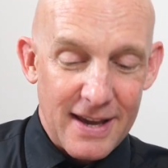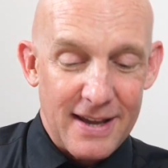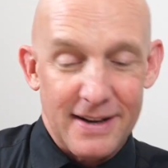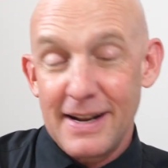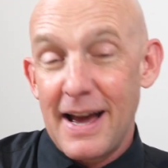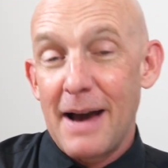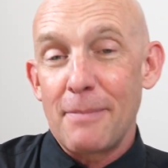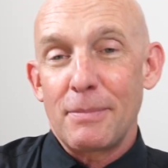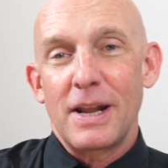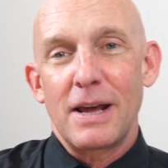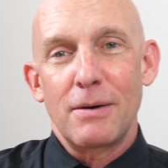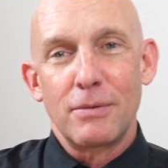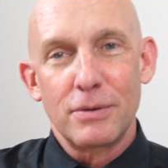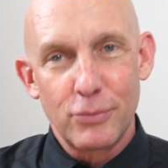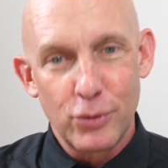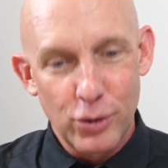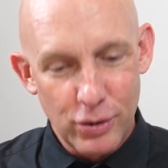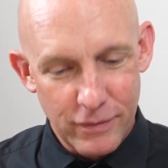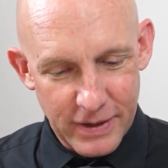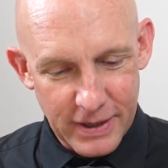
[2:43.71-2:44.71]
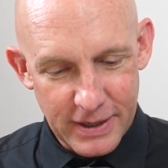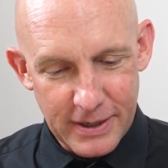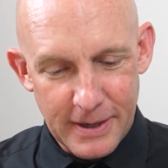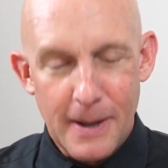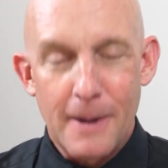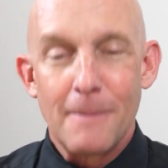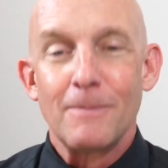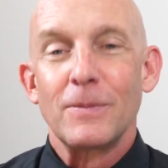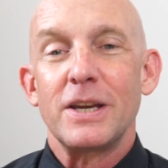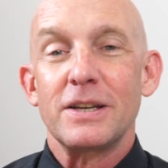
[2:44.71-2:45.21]
not being able to move it,
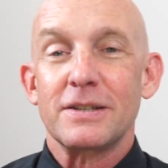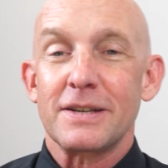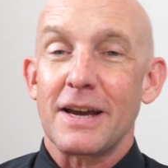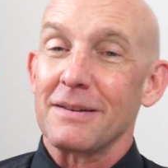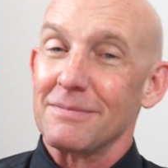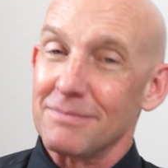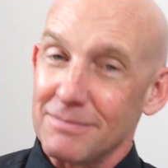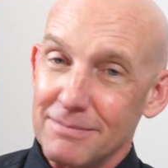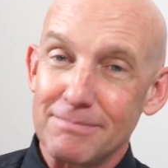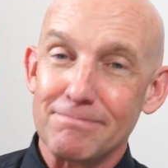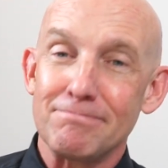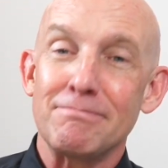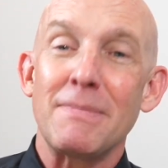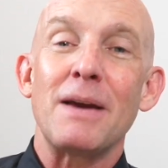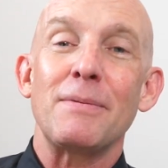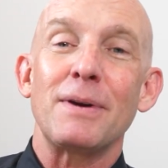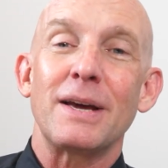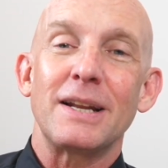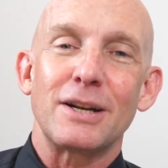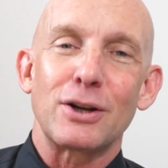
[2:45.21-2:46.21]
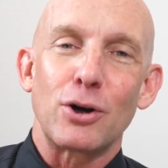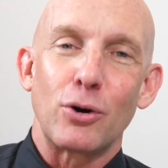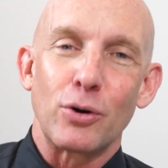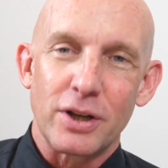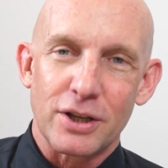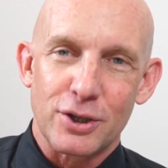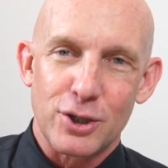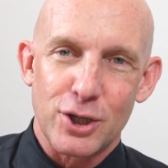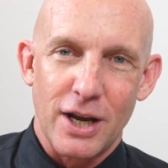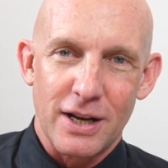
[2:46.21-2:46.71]
he's like, mm, maybe I need to go
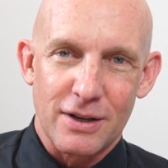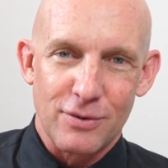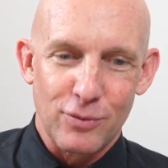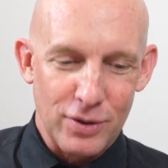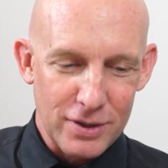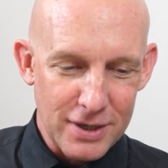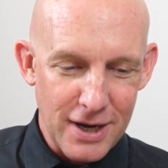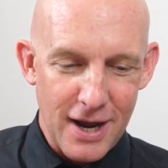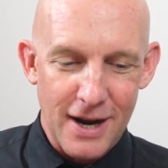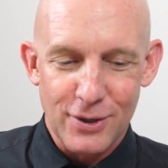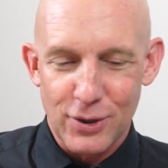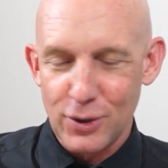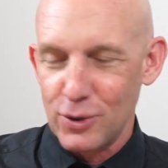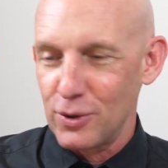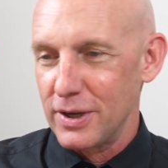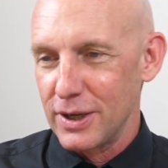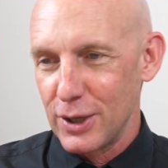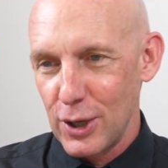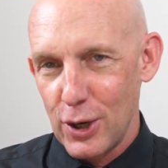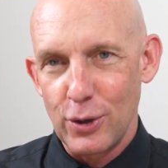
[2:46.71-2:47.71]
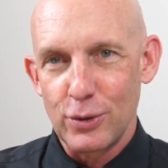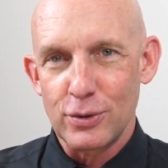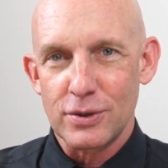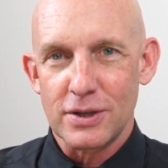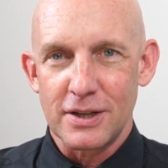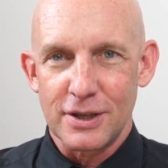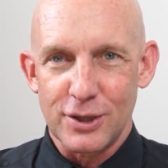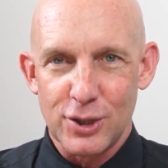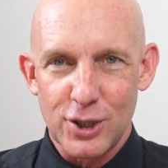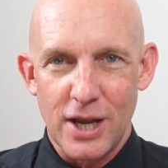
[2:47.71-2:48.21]
get it checked with a doctor. He goes,
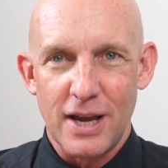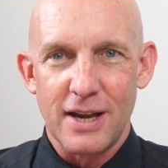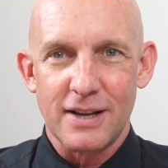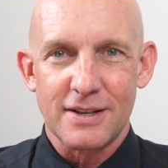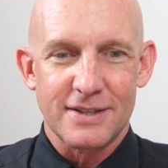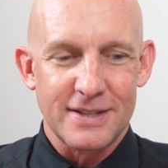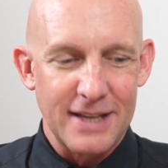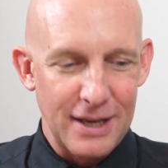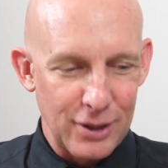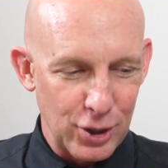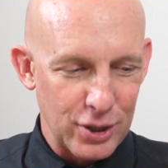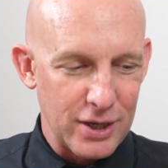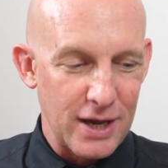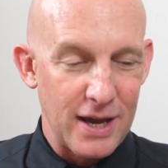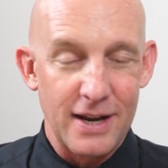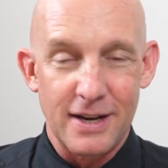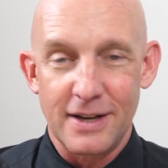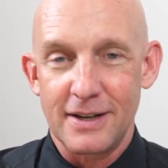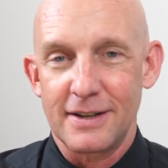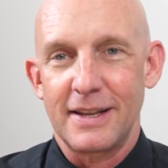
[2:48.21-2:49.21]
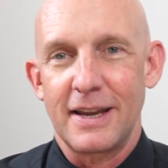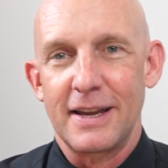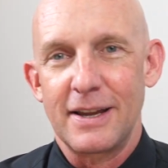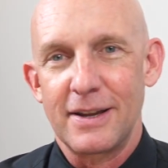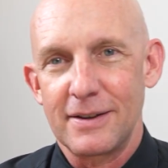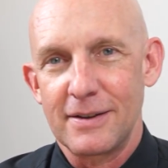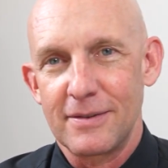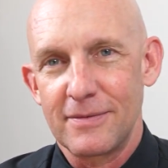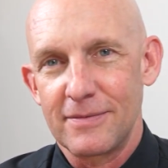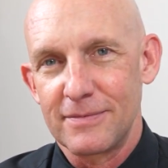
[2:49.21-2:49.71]
get it checked. They look at it,
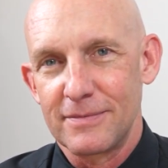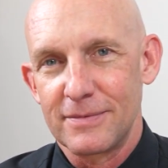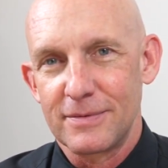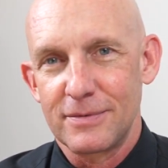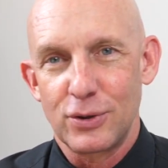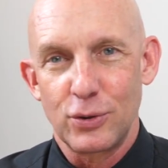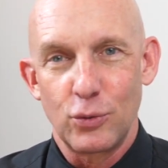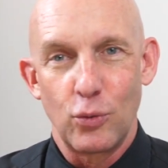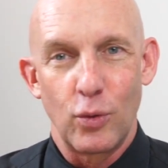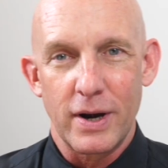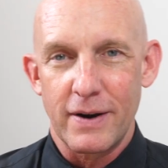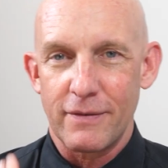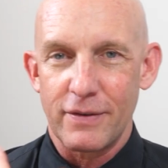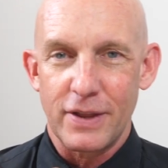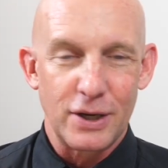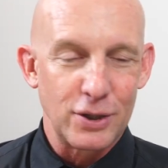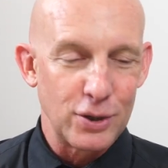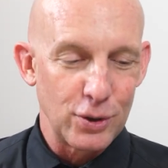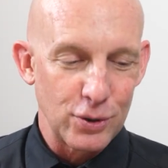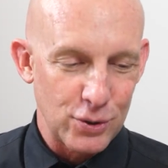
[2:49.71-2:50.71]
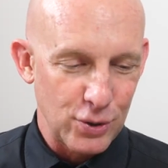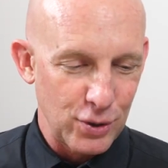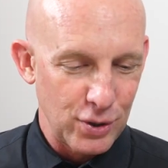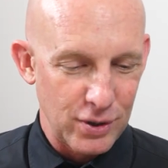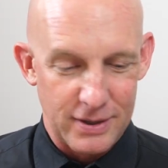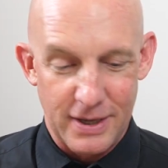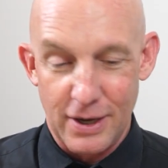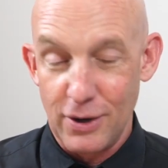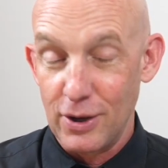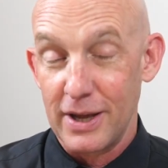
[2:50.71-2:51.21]
they do whatever they do to it,
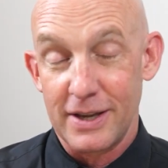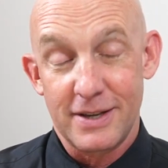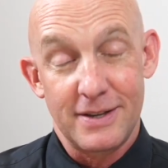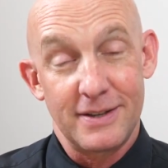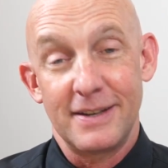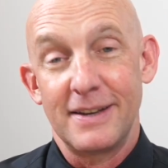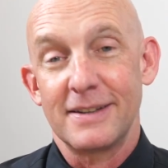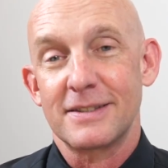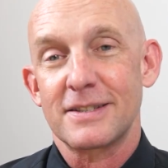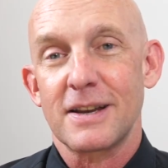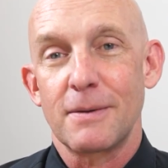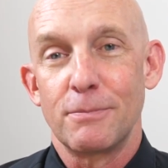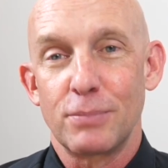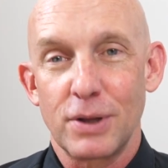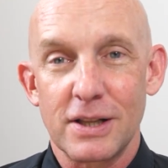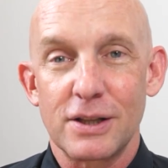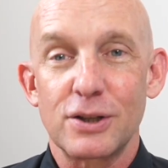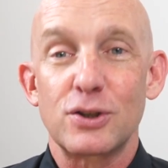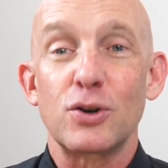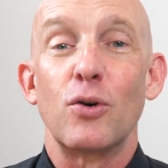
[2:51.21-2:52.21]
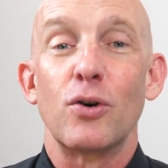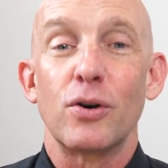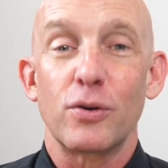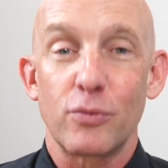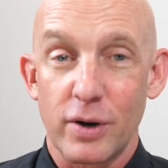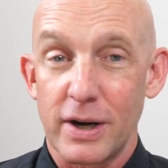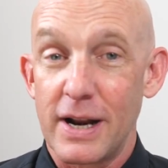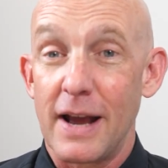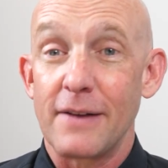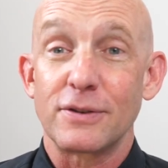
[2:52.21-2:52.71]
and they go like, it's completely torn.
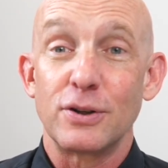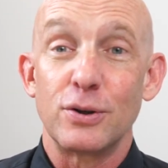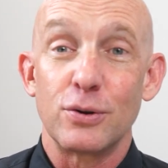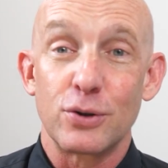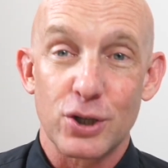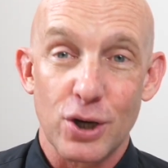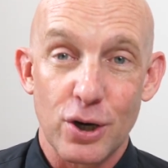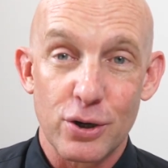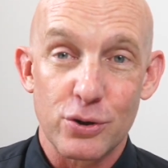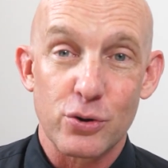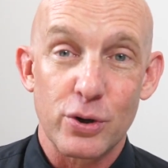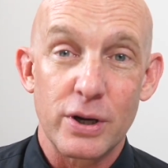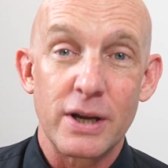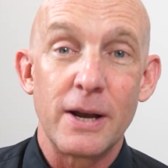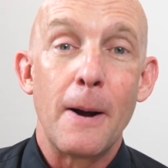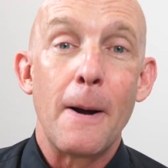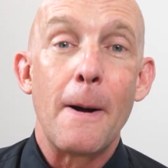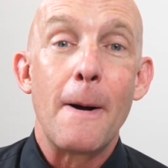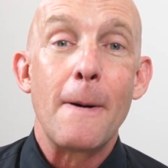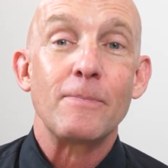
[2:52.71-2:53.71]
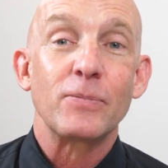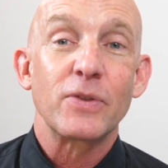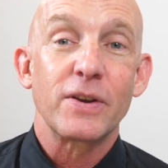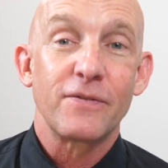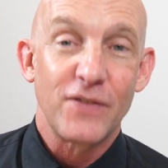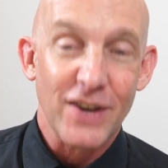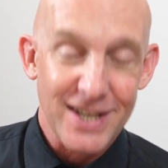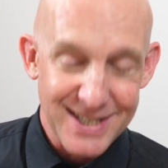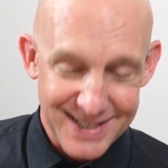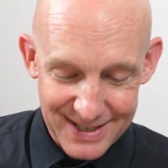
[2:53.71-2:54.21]
We're gonna have to do surgery to
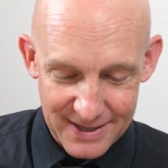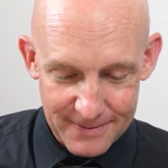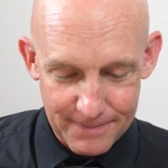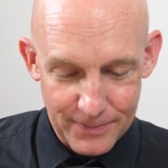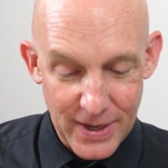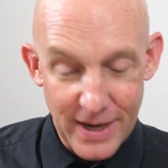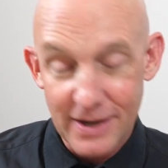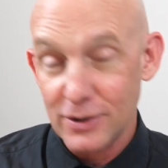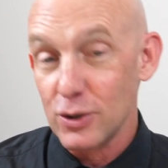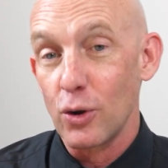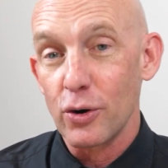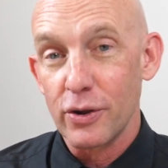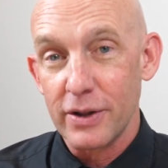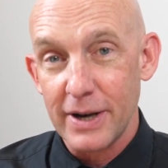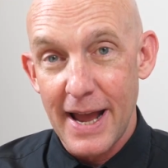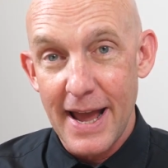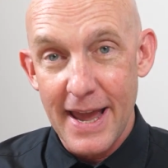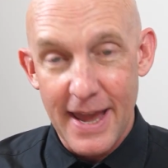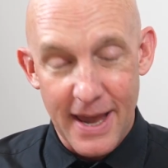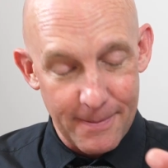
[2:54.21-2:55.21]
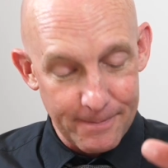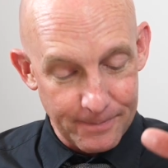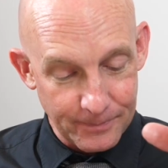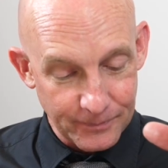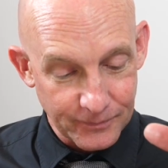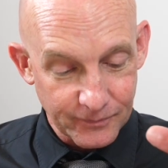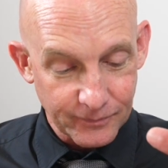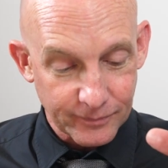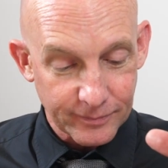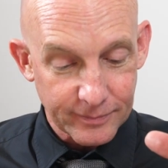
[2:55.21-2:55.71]
fix it. Now he's older than I am,